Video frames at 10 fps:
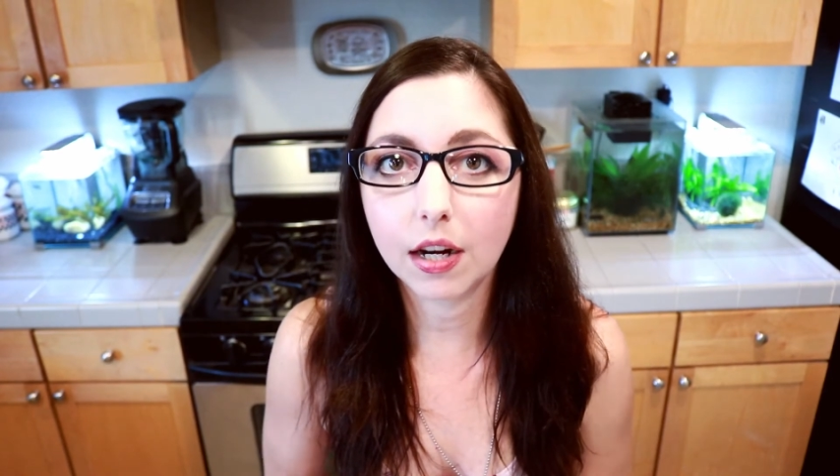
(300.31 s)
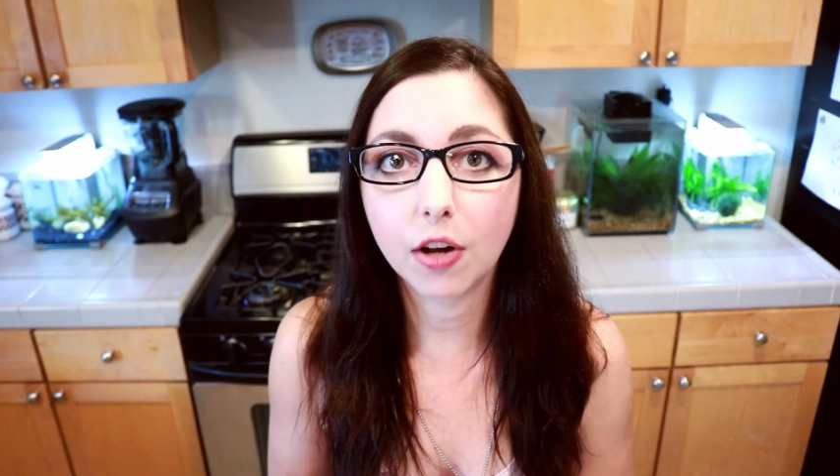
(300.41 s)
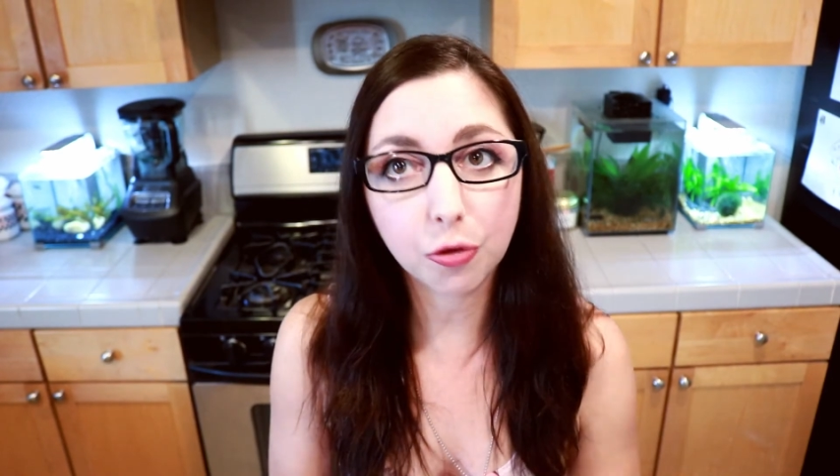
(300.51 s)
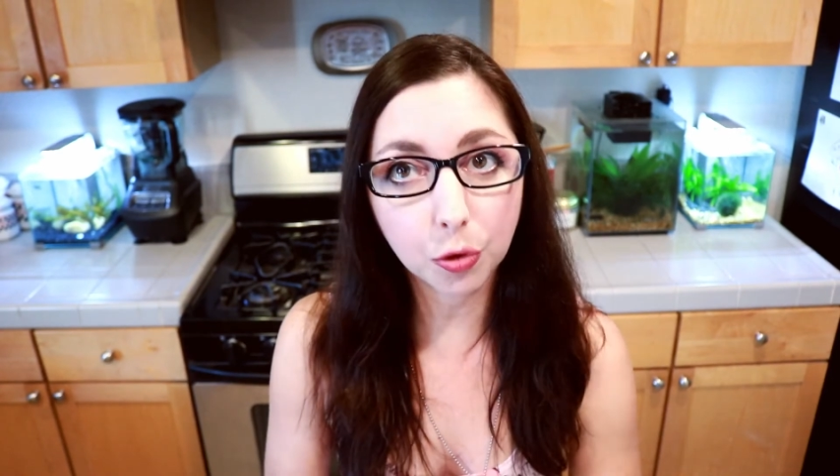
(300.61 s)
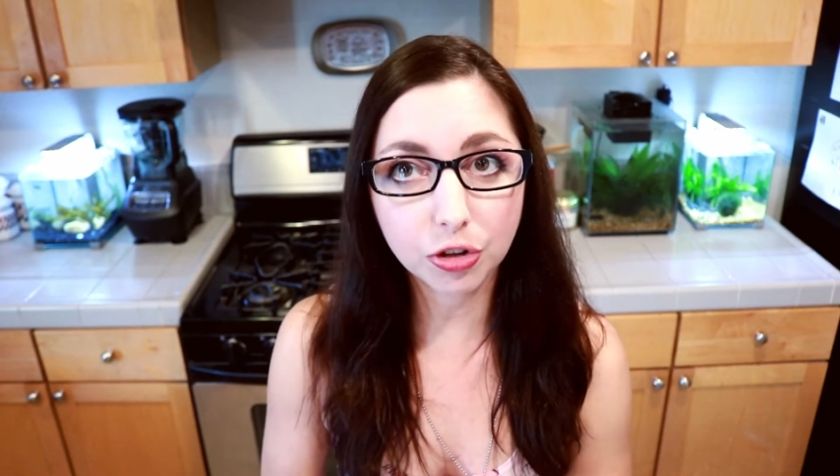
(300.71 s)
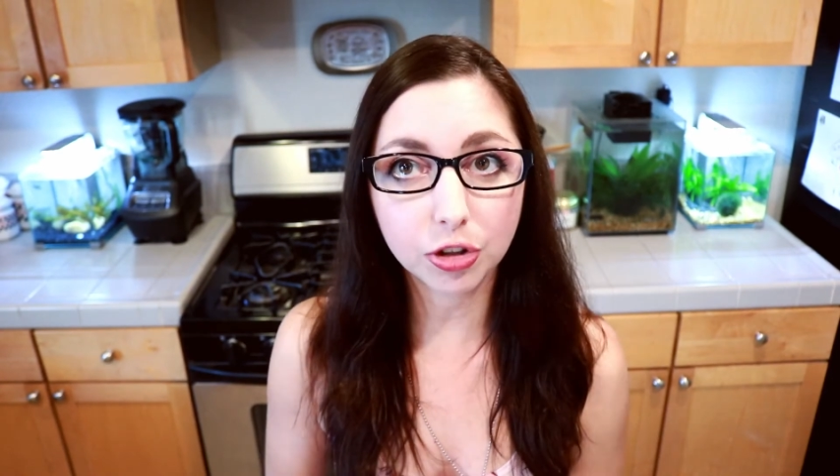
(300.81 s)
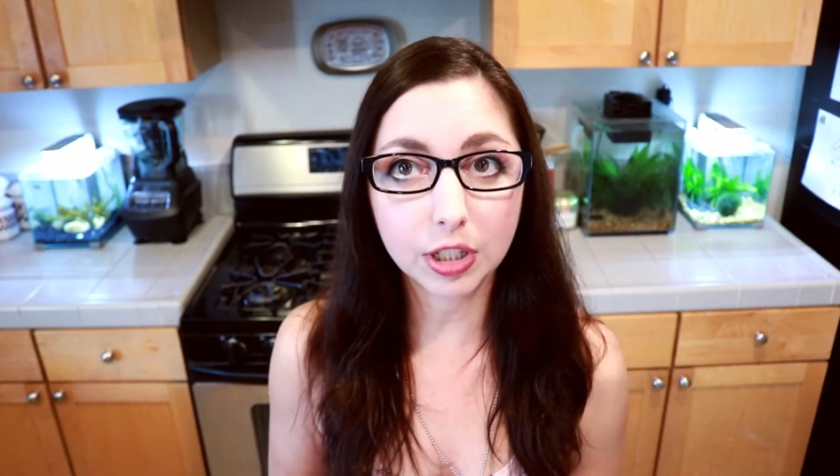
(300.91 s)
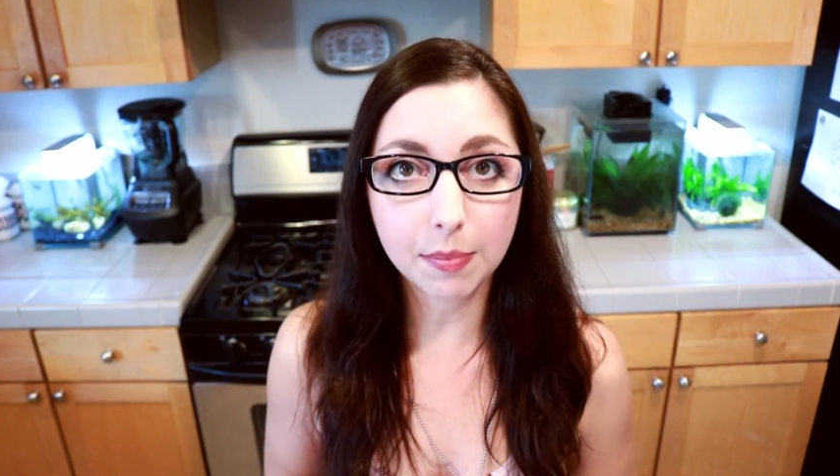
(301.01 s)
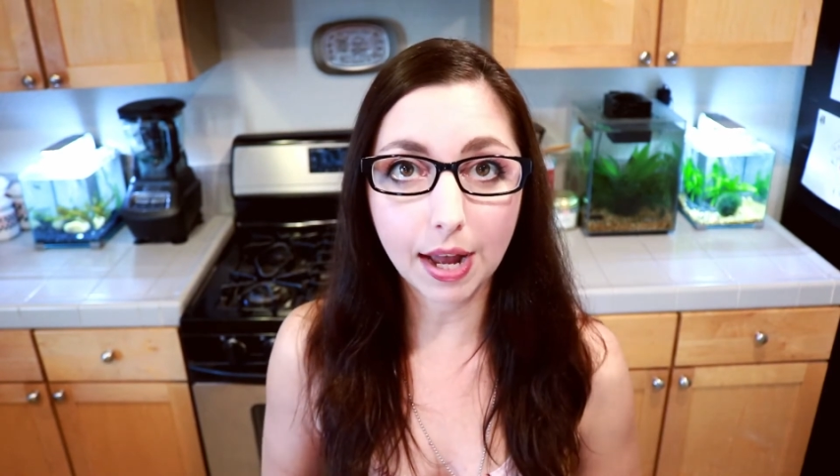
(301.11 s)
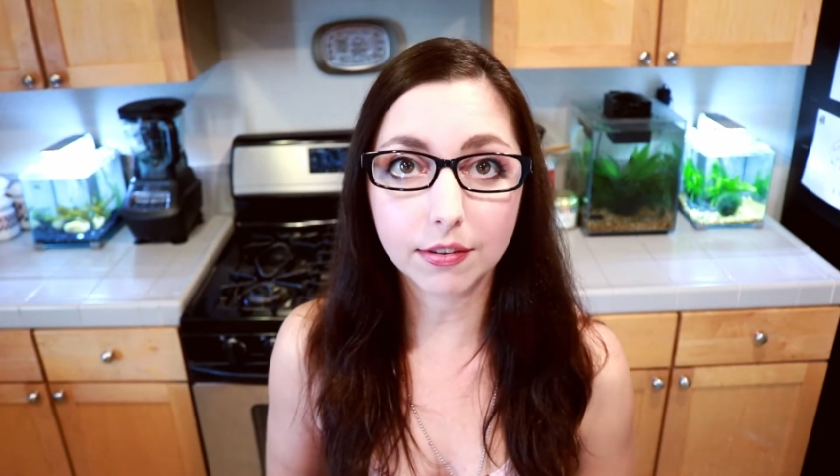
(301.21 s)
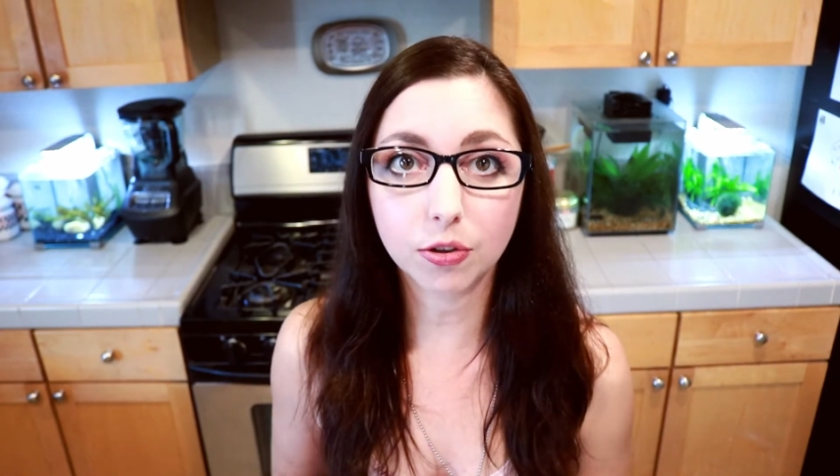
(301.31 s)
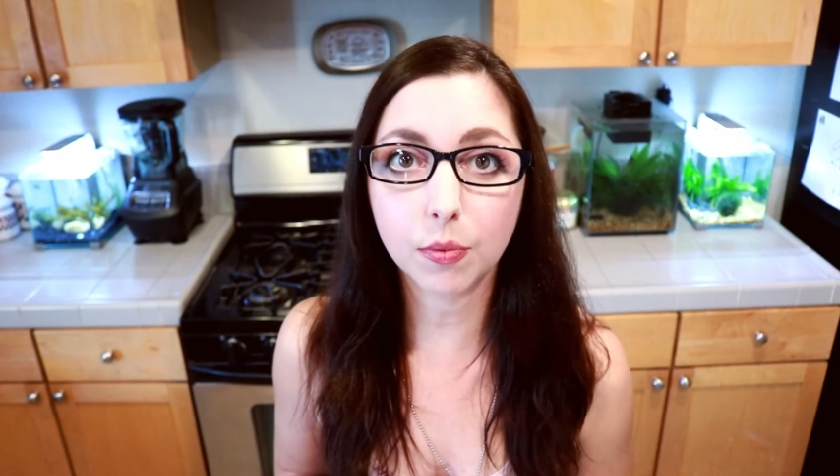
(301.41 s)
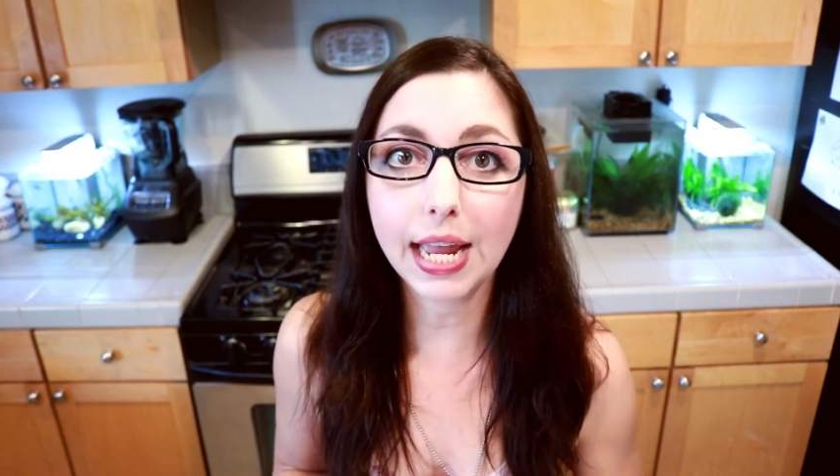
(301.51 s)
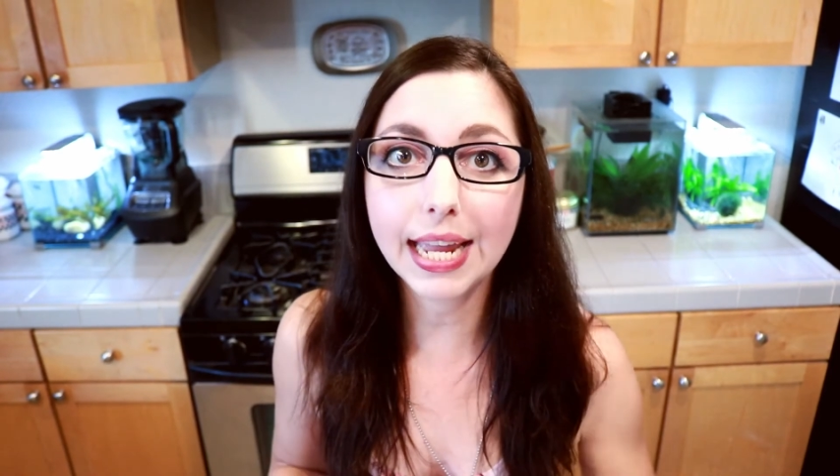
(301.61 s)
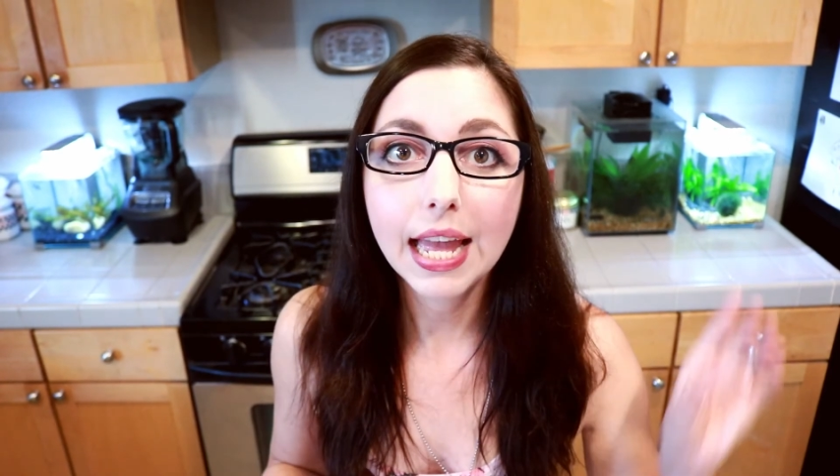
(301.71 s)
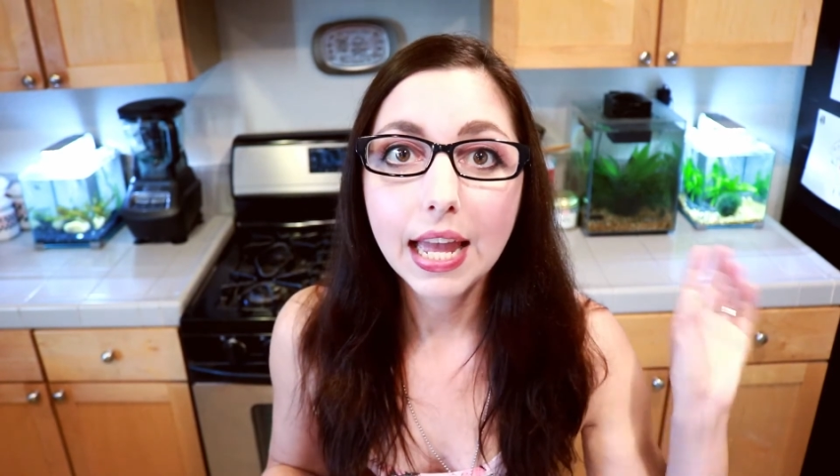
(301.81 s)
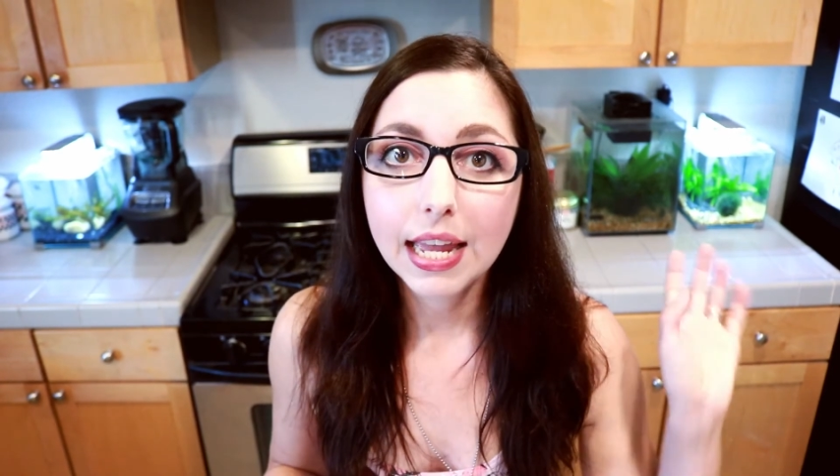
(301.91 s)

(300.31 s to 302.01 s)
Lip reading: unfortunately passed away,